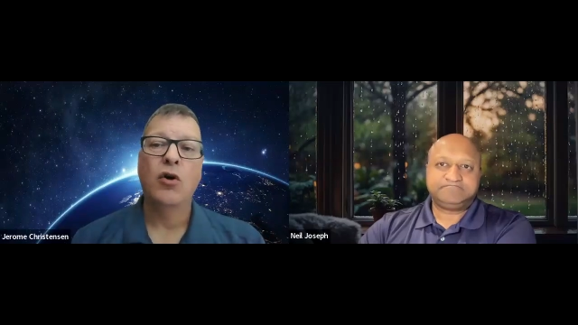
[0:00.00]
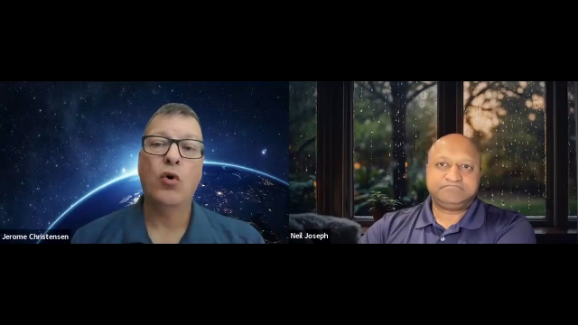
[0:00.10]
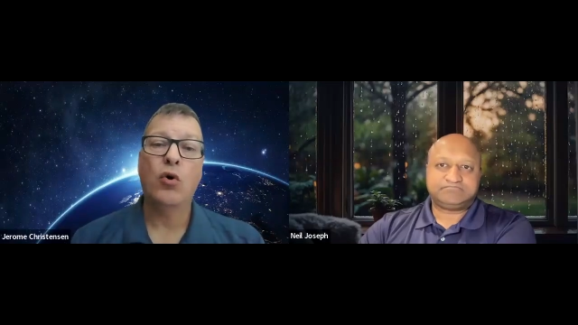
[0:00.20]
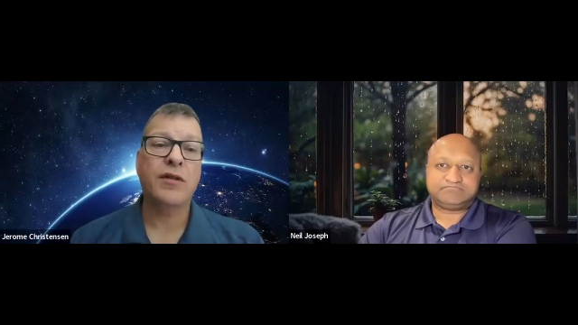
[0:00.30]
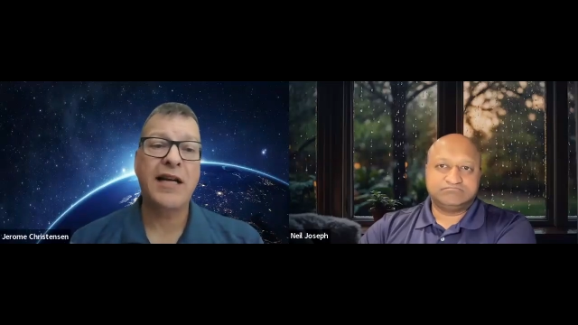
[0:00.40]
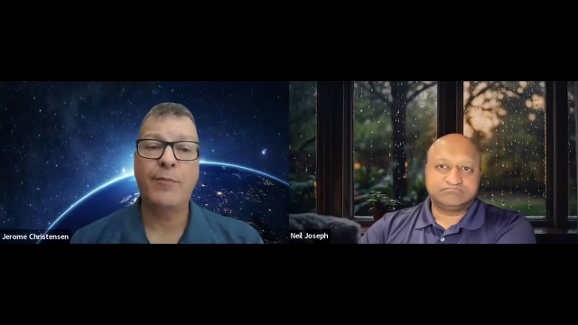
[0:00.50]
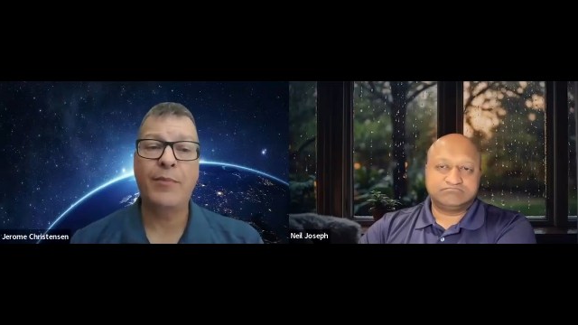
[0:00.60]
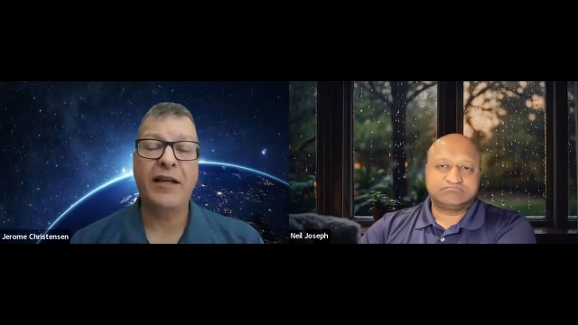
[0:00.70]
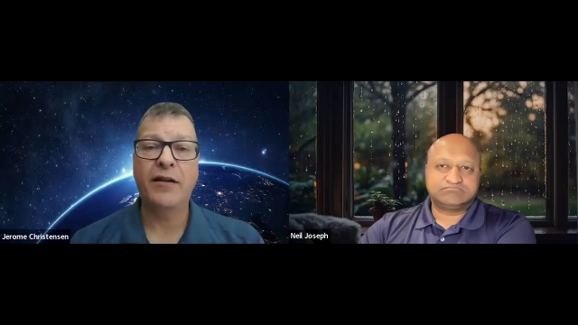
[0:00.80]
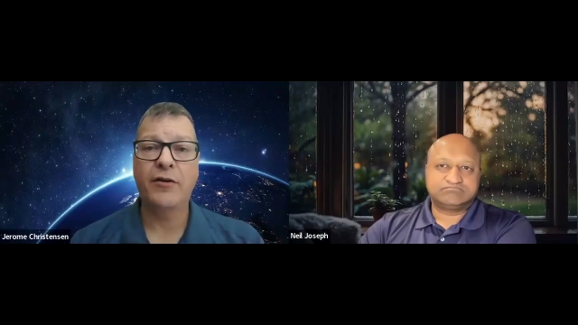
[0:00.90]
Speaker 1: or
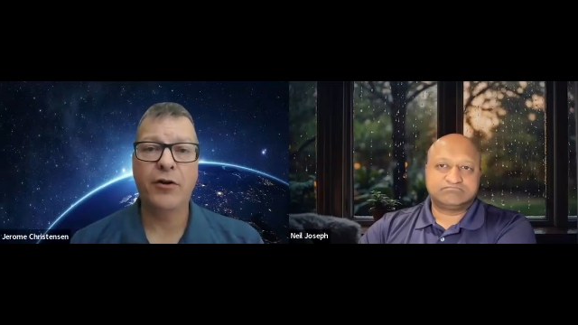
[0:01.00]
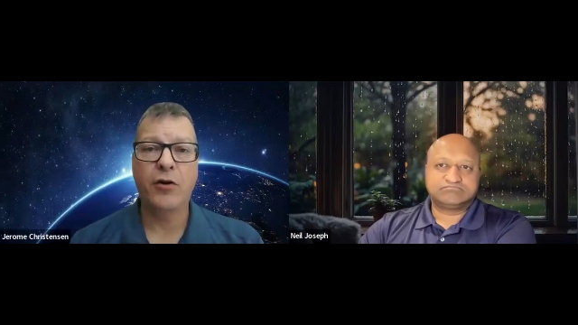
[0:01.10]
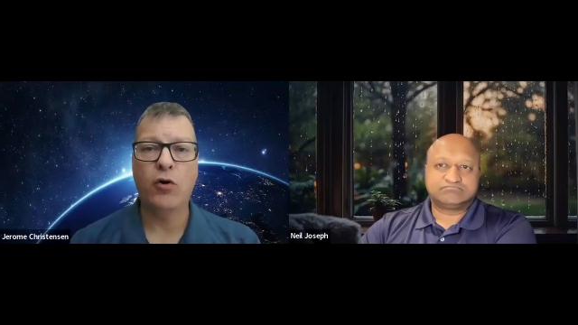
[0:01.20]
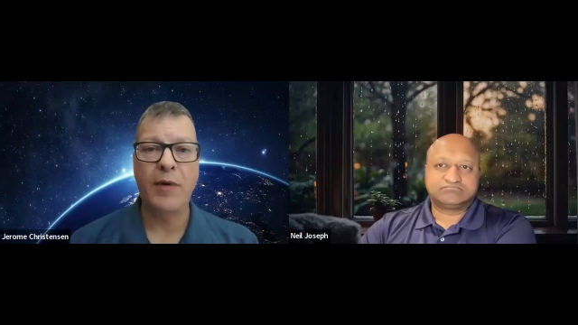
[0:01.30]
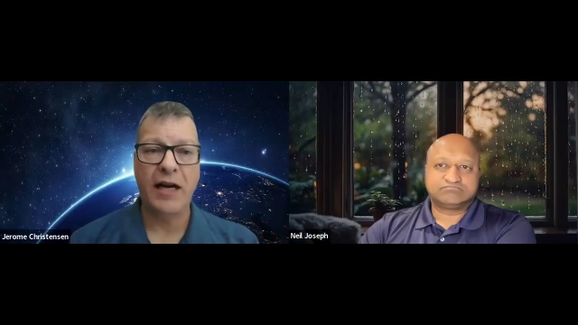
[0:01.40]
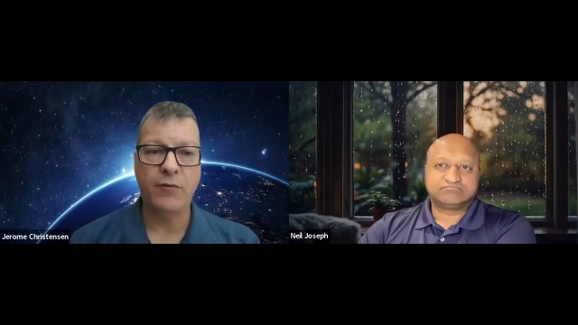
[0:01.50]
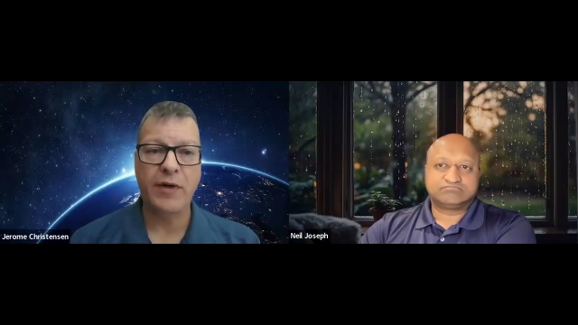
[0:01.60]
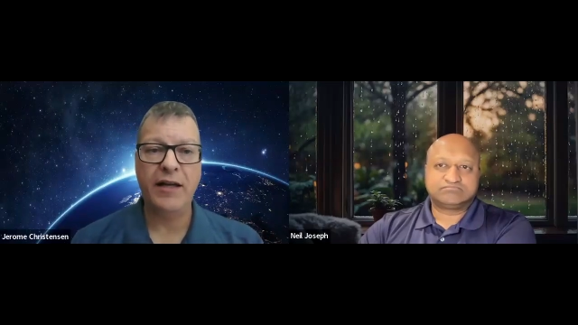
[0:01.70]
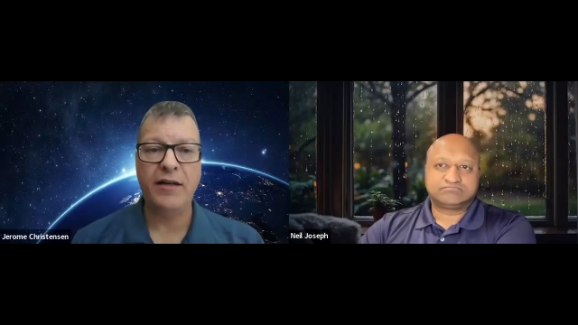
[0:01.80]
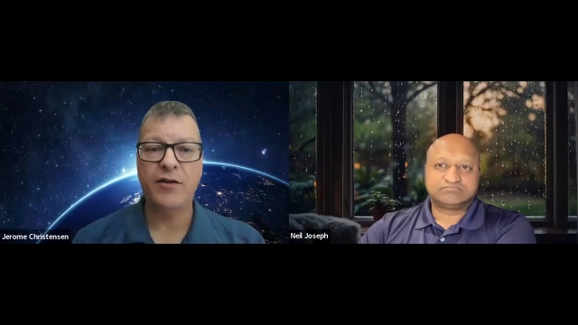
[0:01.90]
tapping into your home
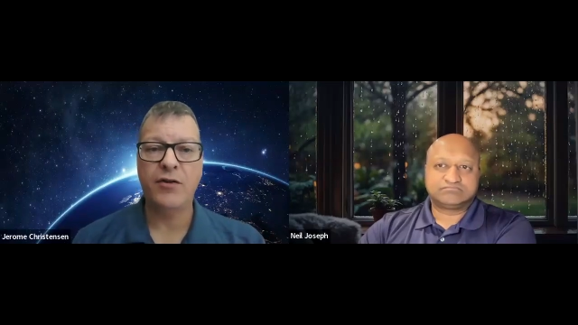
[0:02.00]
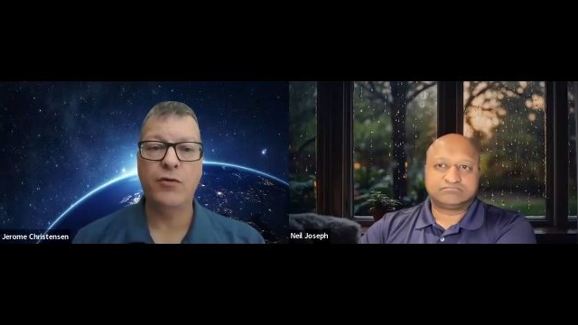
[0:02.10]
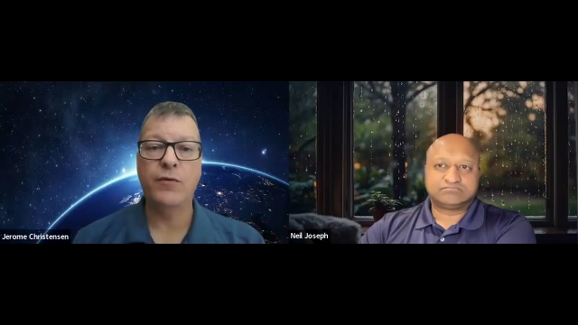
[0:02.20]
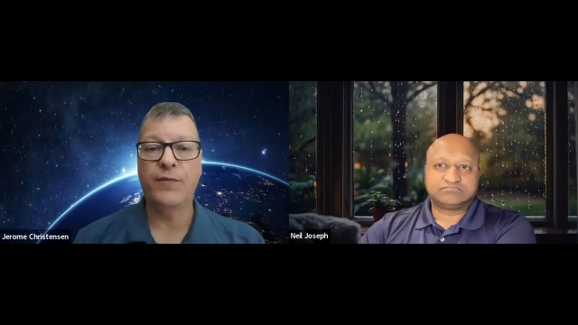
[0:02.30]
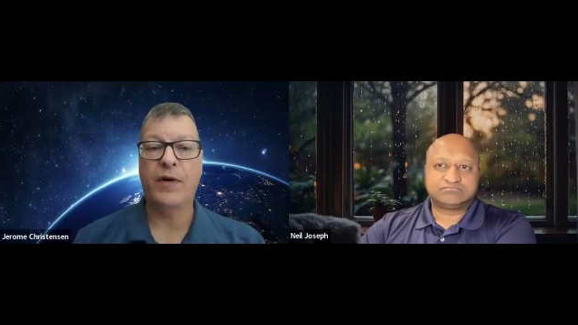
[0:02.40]
equity to